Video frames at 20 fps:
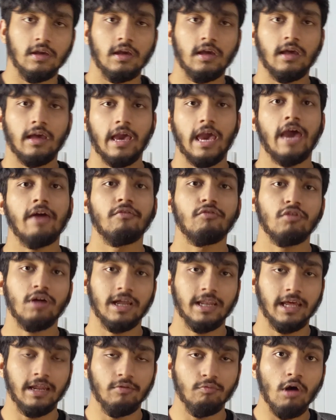Hi
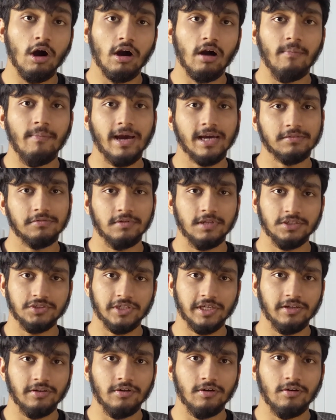everyone and welcome back to the
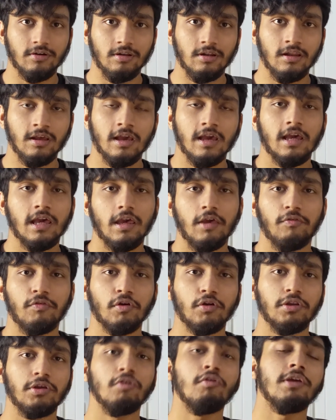channel. If
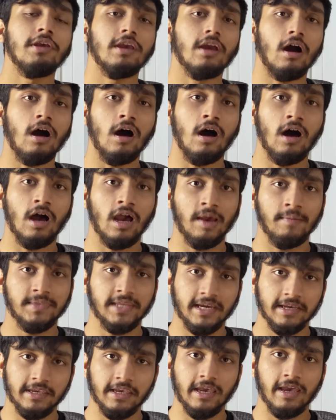you're new here, I'm
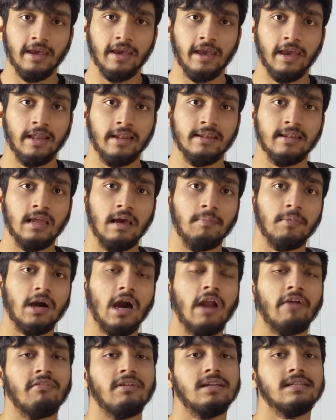Takir and I'm
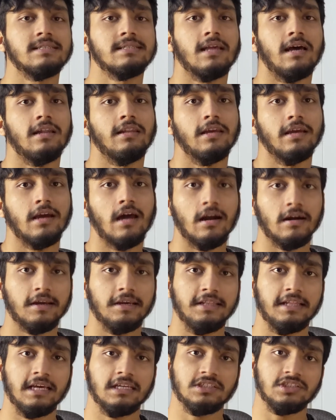currently studying
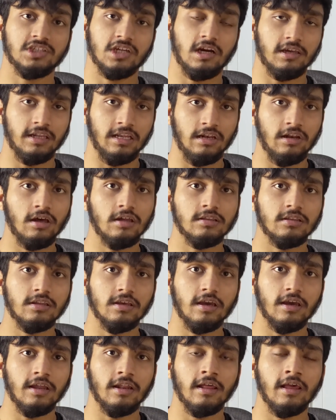architecture in
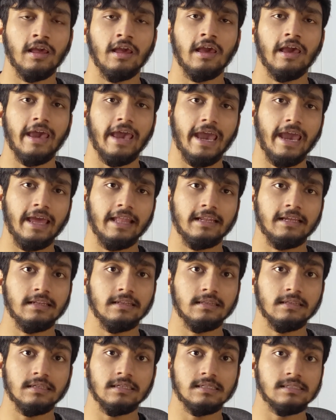London, and
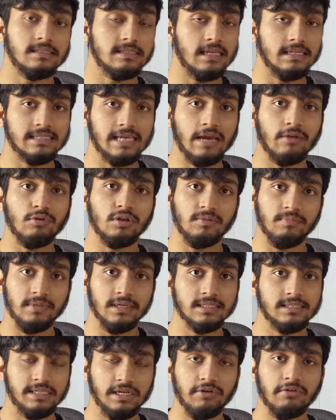in this Design With
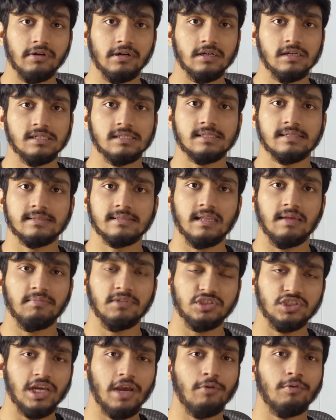Me series, let
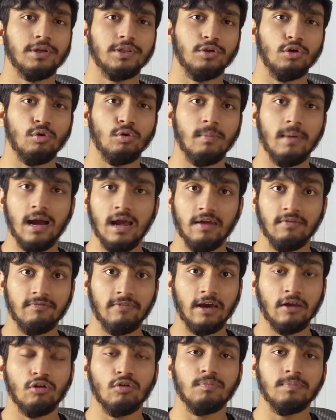me share with you my
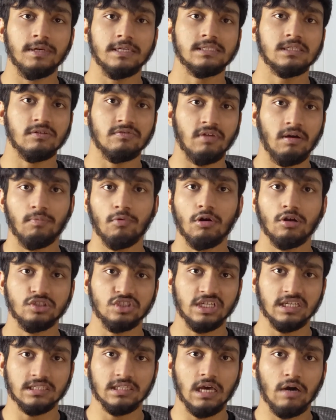final piece of a
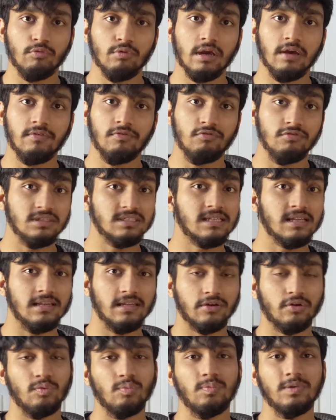project that we have
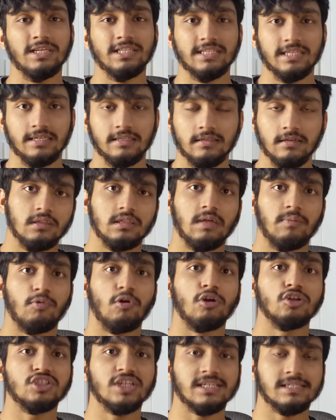recently completed. The
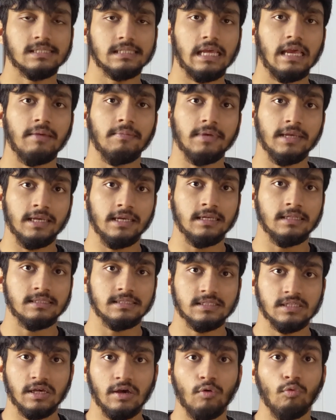project's name
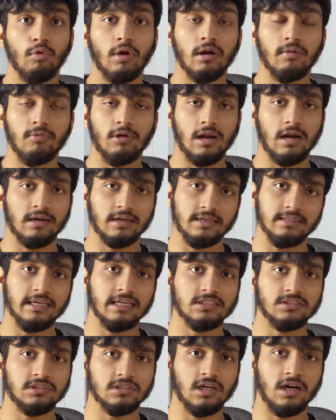is Wearable
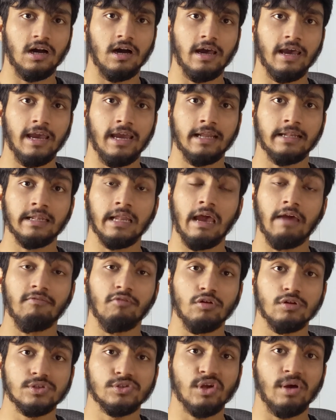Architecture, and
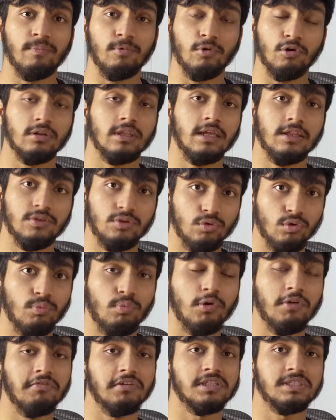I've also uploaded two
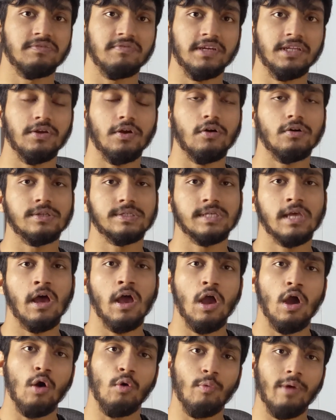previous videos
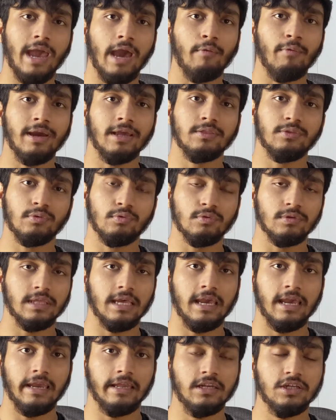where I went through
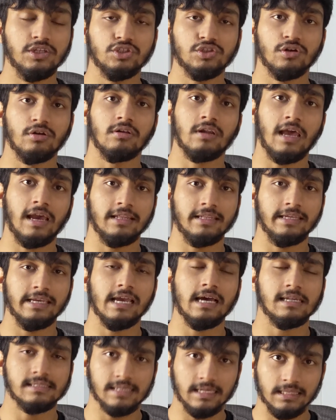the initial
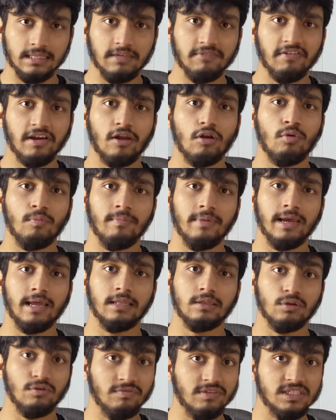ideas and
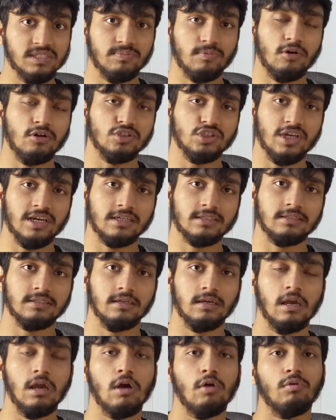development of this project,
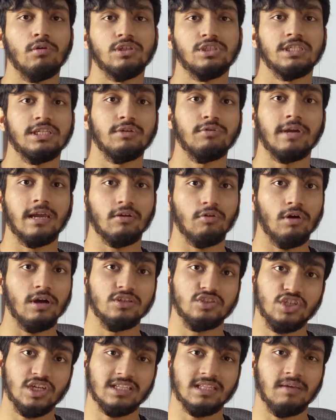which you can go
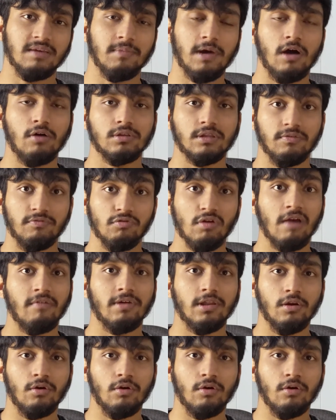and check them out if you haven't